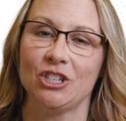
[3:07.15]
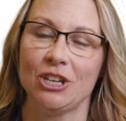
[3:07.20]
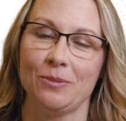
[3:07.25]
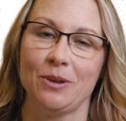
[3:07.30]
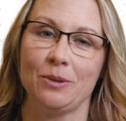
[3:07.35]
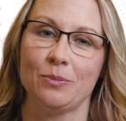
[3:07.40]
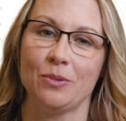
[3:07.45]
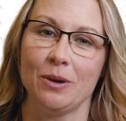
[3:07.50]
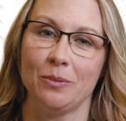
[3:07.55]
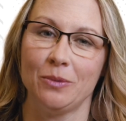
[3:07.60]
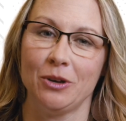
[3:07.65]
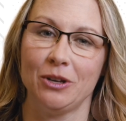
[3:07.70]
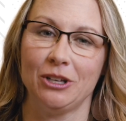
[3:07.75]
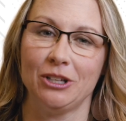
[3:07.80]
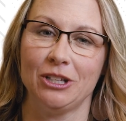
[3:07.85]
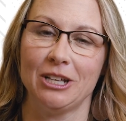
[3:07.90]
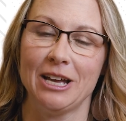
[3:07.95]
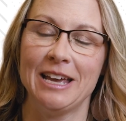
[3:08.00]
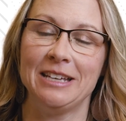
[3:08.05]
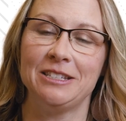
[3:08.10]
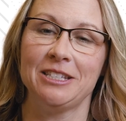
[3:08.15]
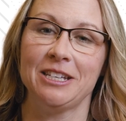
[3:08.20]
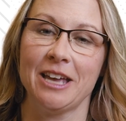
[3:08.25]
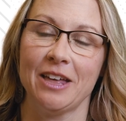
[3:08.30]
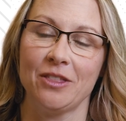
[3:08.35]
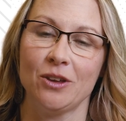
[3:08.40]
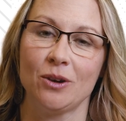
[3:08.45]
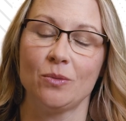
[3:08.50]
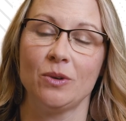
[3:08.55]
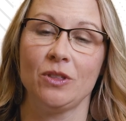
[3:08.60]
Jamie Pribyl, and
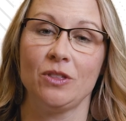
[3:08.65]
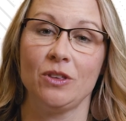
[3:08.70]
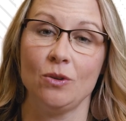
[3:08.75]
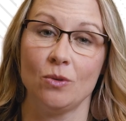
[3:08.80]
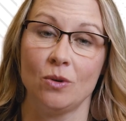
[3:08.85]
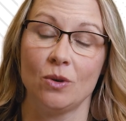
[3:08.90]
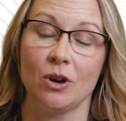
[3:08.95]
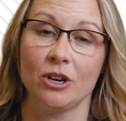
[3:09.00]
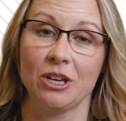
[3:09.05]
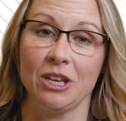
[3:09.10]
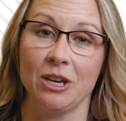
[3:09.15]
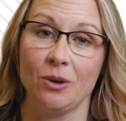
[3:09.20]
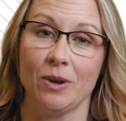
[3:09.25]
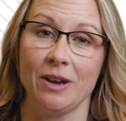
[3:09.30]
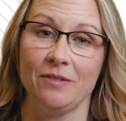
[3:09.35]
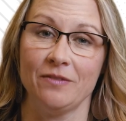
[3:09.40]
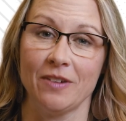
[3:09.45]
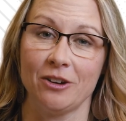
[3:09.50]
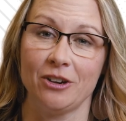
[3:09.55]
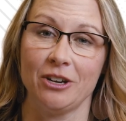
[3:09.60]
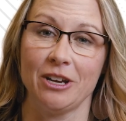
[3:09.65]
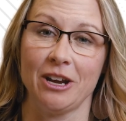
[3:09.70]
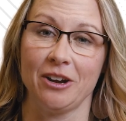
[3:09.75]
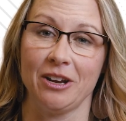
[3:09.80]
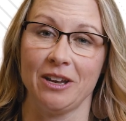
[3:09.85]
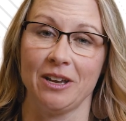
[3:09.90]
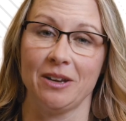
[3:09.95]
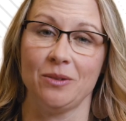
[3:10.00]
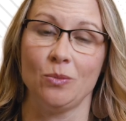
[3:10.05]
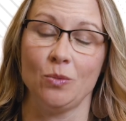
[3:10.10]
together with your equine
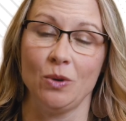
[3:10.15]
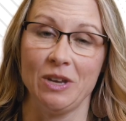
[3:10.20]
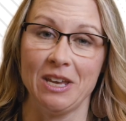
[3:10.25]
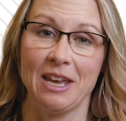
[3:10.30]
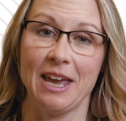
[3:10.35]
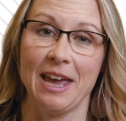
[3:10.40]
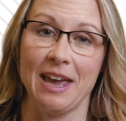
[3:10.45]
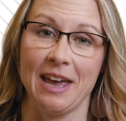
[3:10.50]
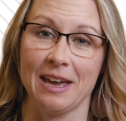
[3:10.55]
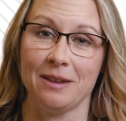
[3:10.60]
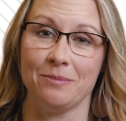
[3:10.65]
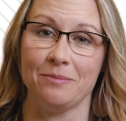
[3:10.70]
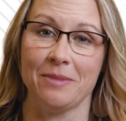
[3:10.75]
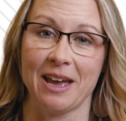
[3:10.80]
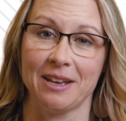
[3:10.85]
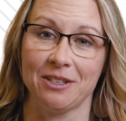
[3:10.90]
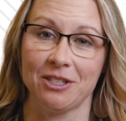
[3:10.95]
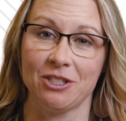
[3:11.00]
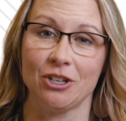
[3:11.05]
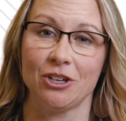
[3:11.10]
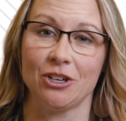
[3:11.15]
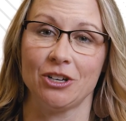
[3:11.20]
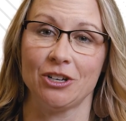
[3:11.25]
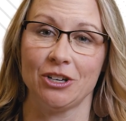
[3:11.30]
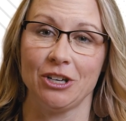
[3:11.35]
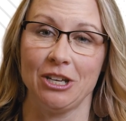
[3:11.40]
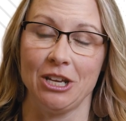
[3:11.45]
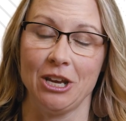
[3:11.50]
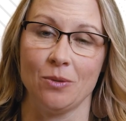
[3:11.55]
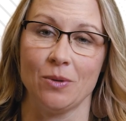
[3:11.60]
veterinarian, we can master
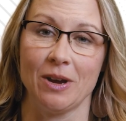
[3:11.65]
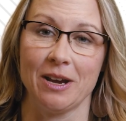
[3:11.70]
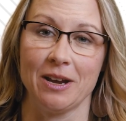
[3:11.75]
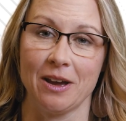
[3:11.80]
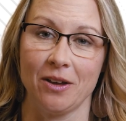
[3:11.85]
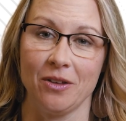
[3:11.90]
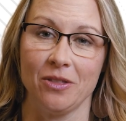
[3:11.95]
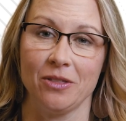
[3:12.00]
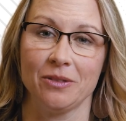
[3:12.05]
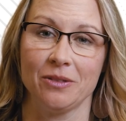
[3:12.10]
equine health.